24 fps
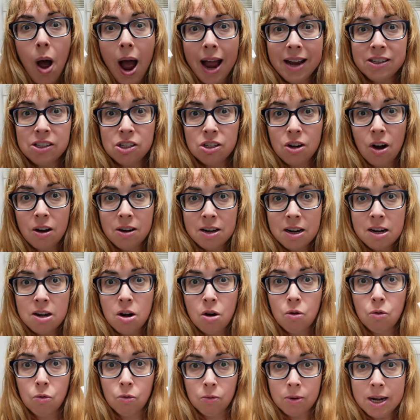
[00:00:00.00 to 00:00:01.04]
I started
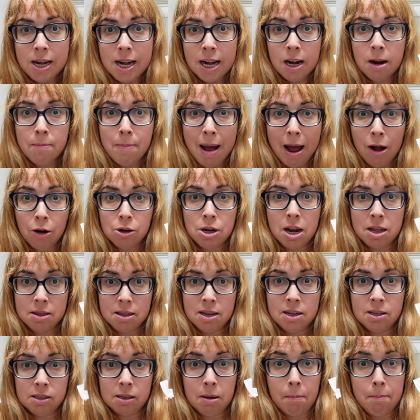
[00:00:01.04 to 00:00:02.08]
reading about
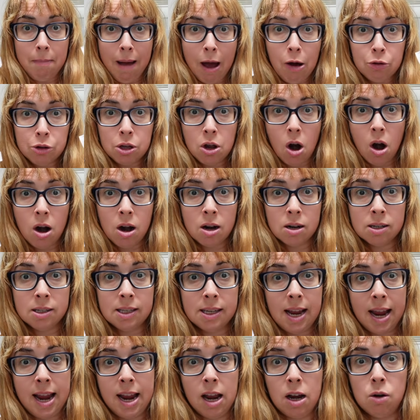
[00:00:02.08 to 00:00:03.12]
these mouth guards,
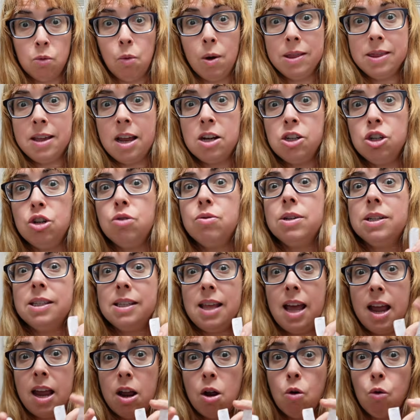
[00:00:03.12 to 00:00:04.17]
and what they do is
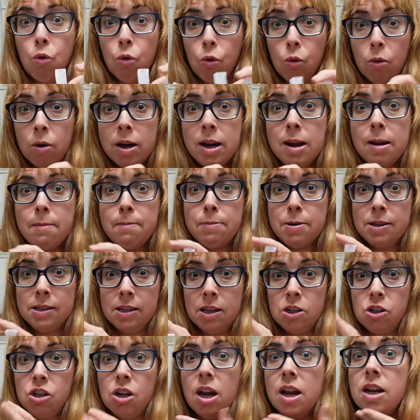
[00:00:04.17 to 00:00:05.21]
they
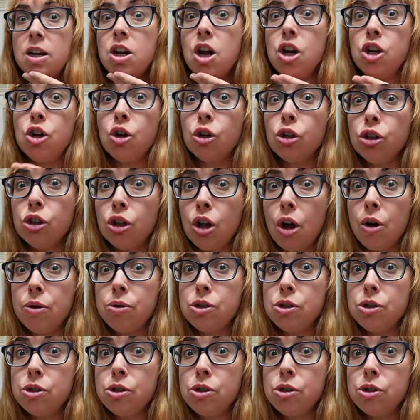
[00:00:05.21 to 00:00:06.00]
reposition your low